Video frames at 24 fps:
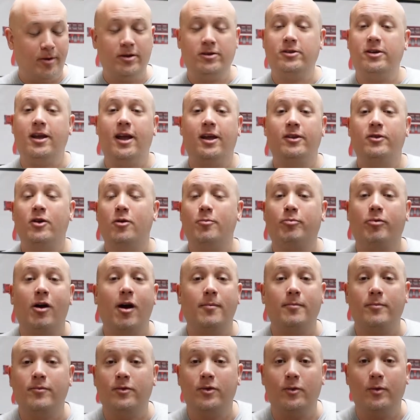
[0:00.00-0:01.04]
But she had no
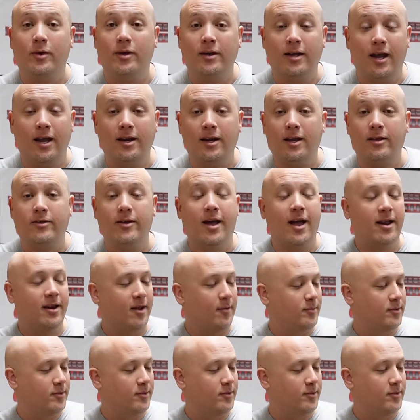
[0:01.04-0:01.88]
problem doing any of that.